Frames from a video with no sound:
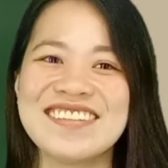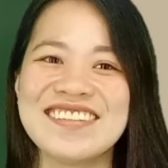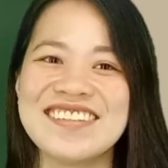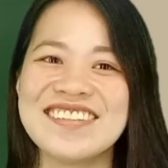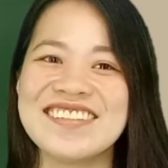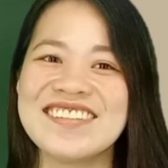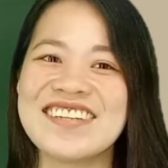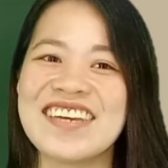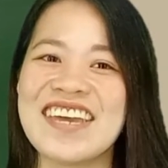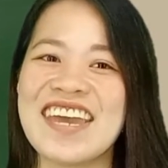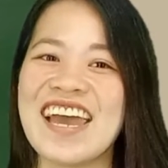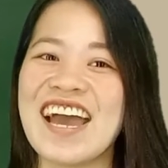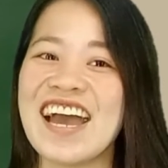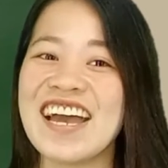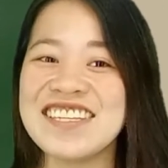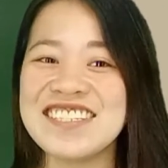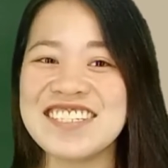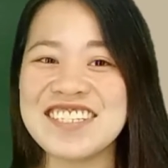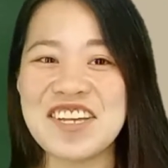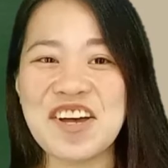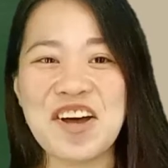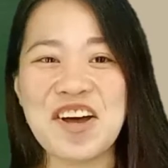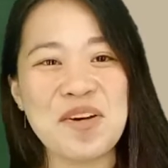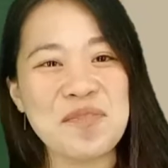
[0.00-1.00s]
Okay, I
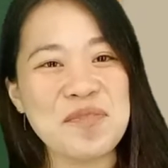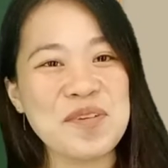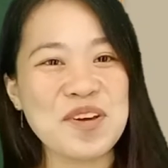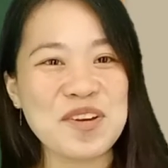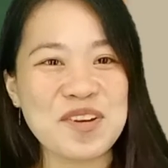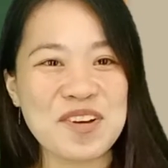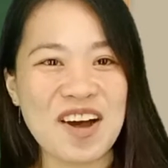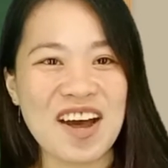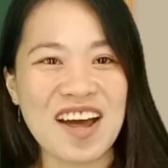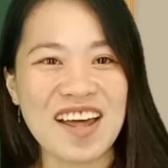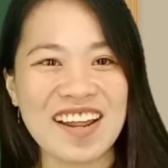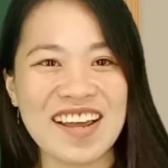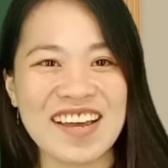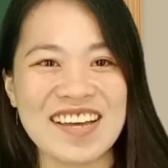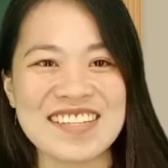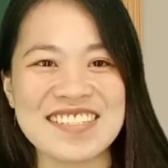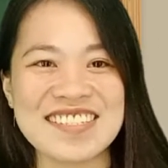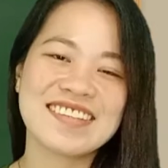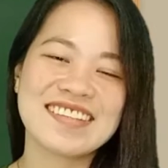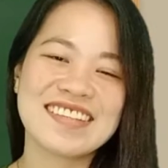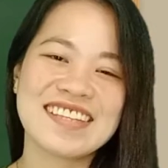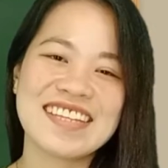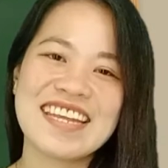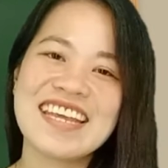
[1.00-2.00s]
just hope you got it.
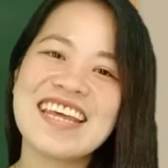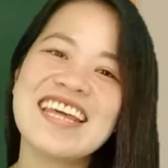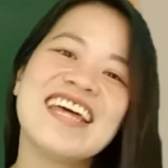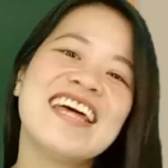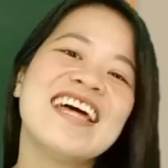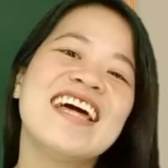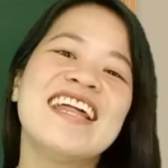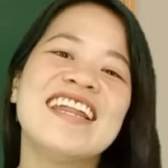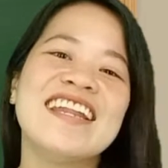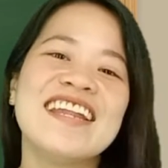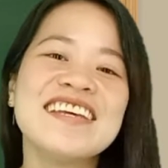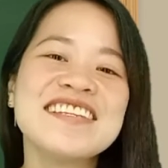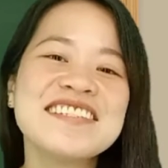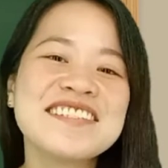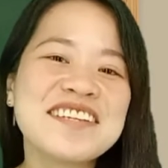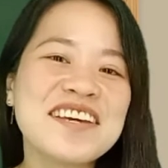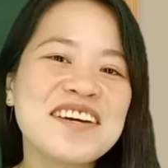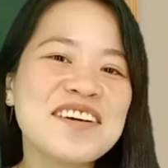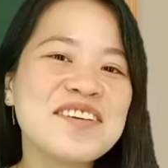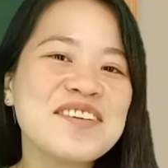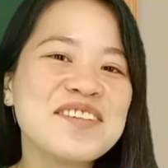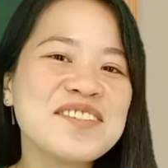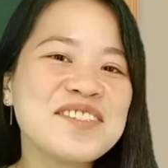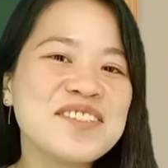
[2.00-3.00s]
Let's
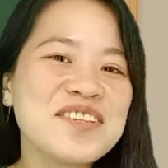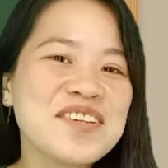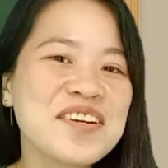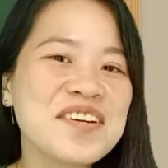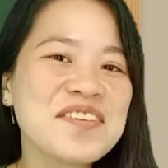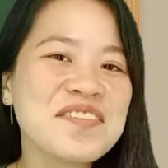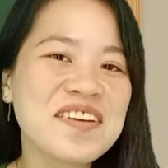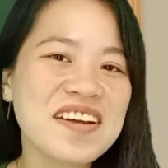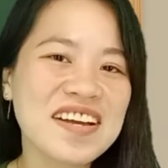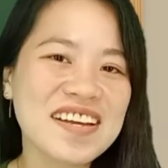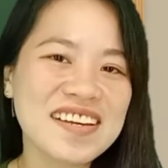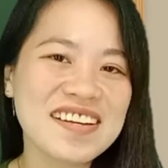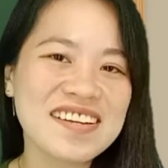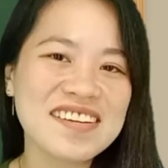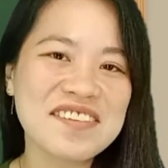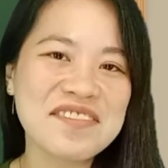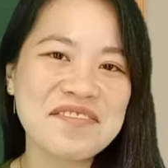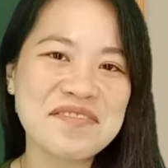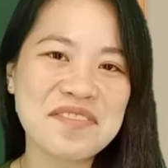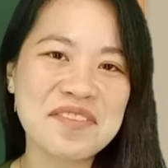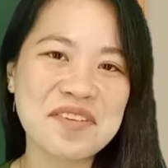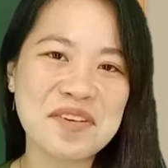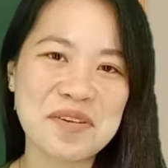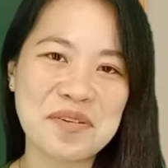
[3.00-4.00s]
go to irregular
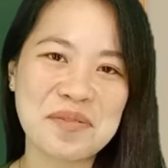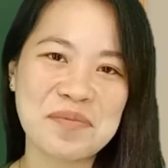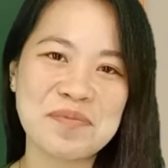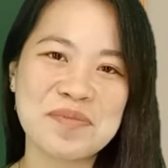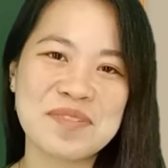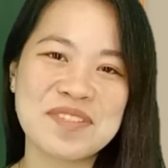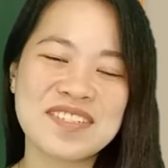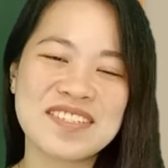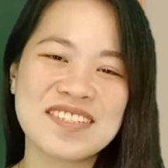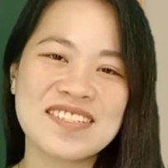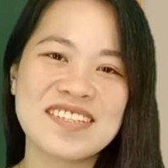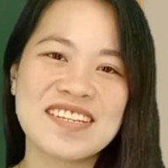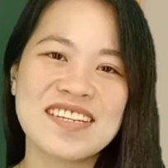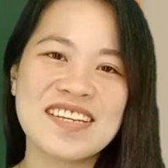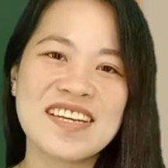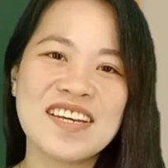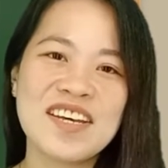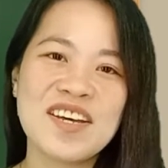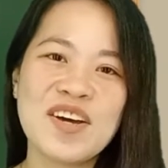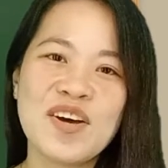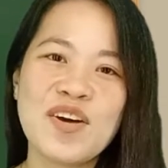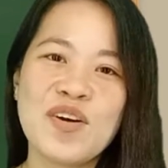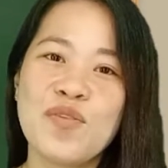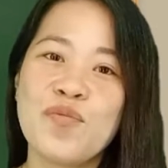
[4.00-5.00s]
verbs.
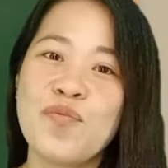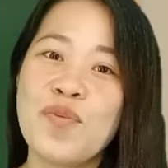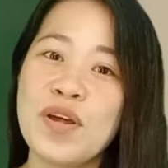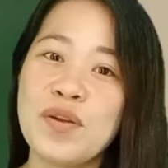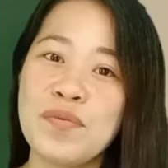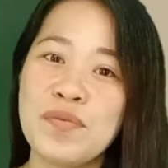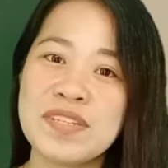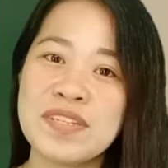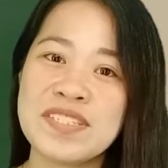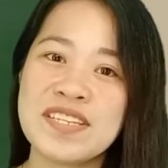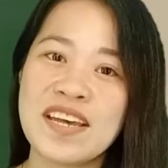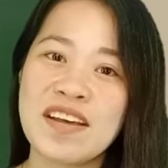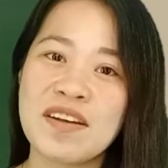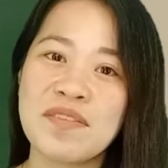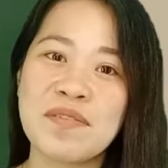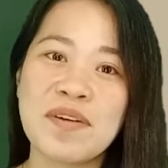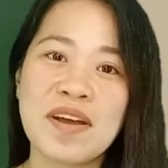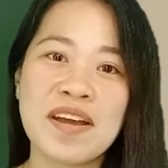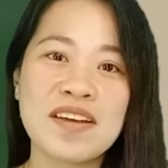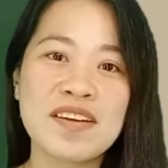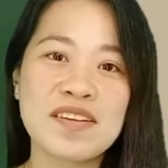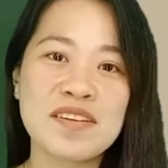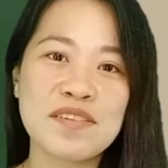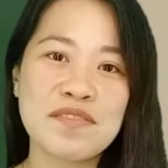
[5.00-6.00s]
When we say
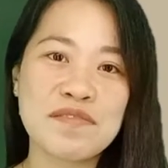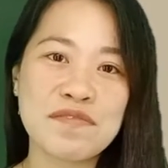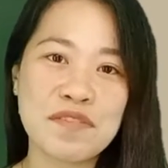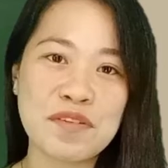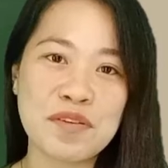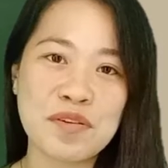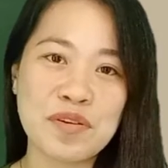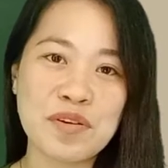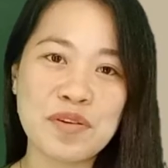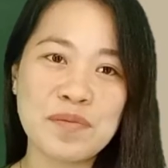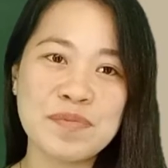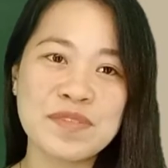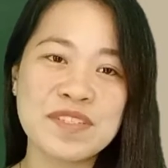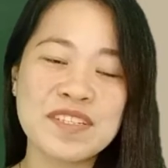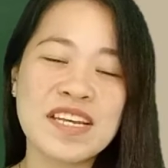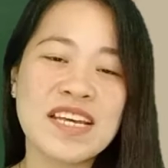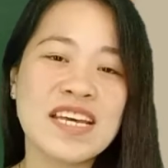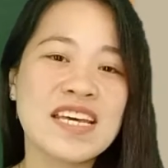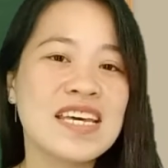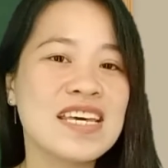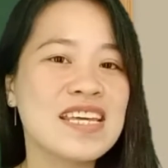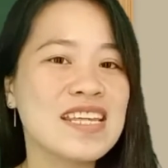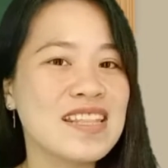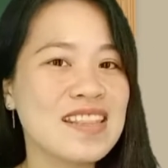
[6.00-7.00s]
irregular verbs,
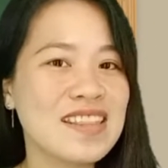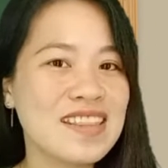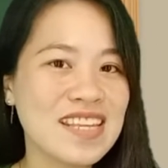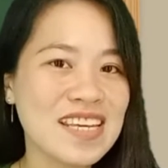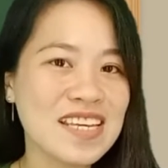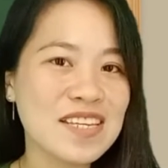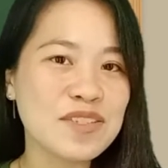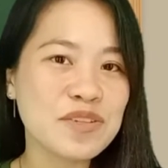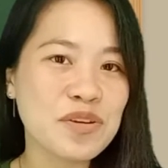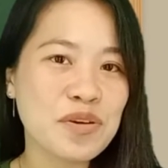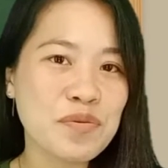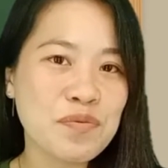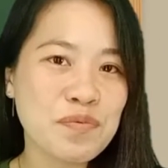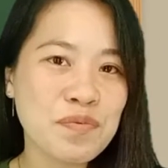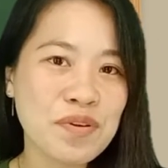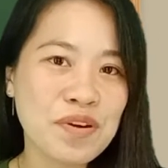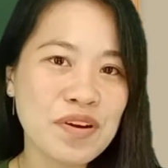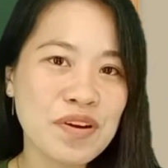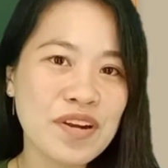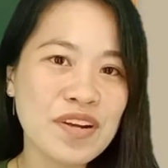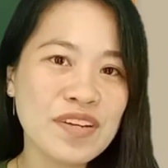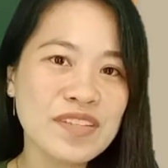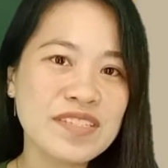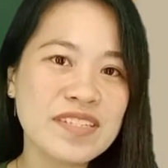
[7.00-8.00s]
these are
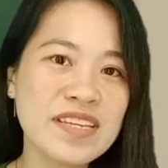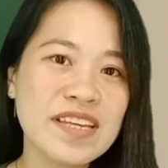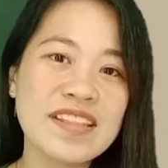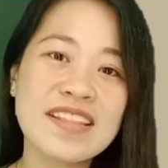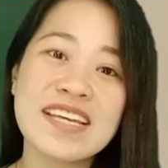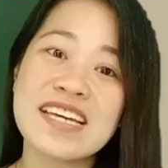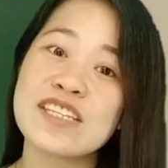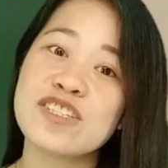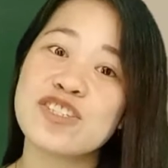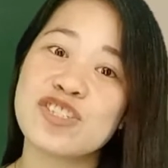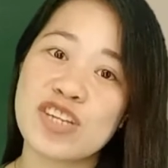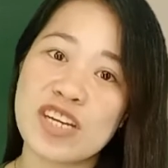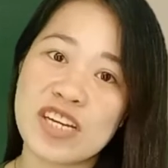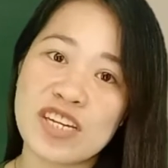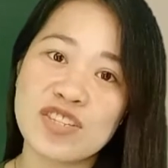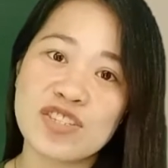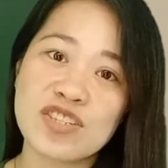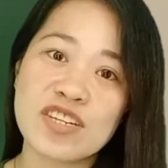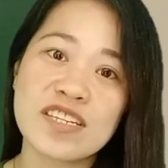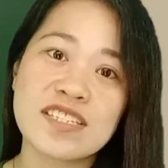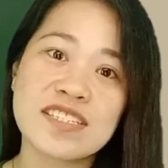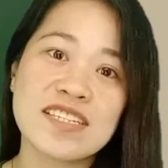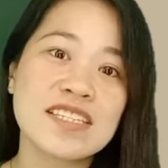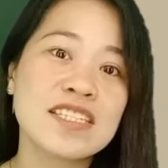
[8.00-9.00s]
words that
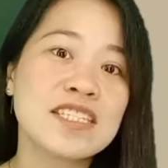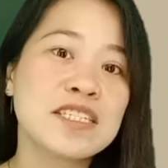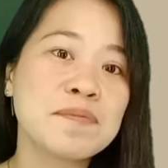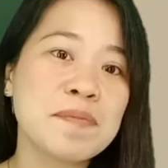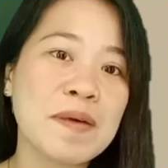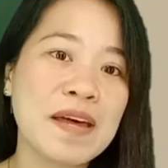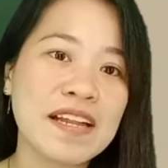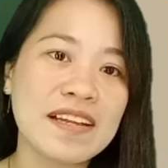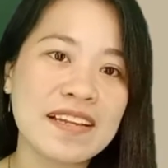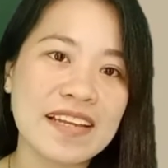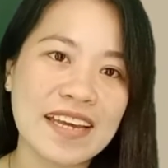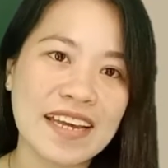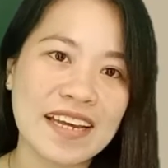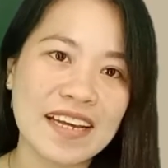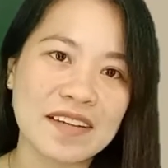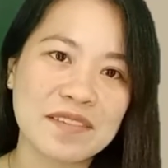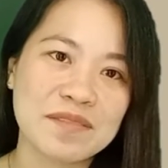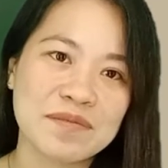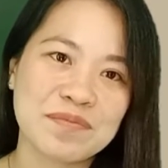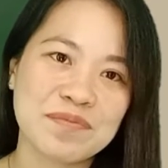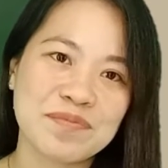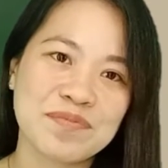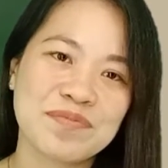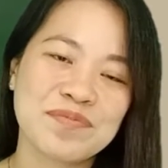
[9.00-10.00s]
changes its spelling.
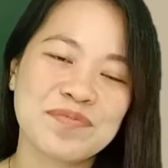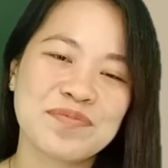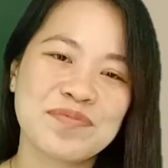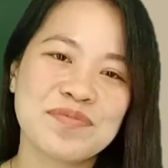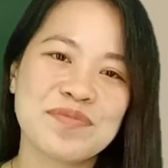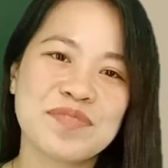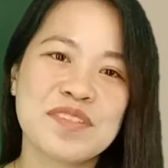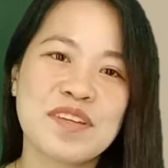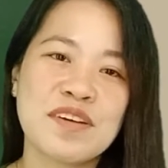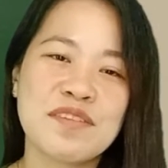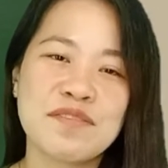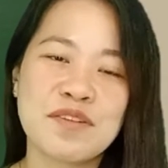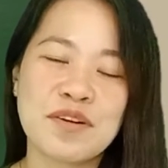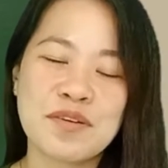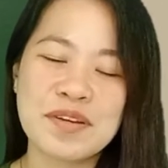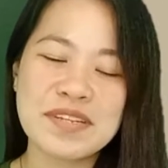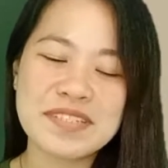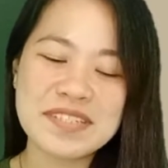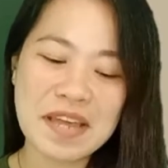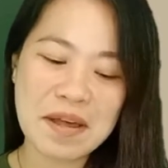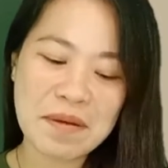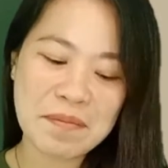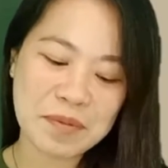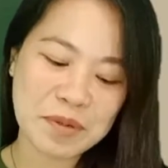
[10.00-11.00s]
For
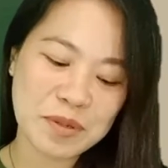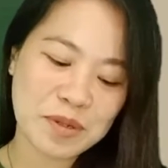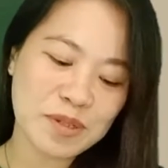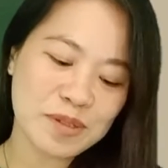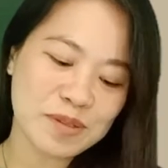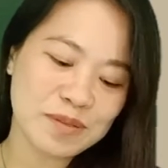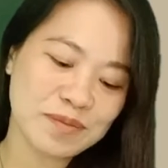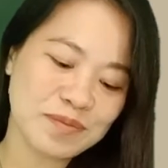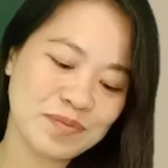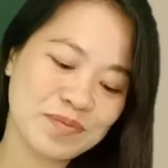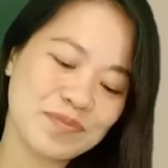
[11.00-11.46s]
example,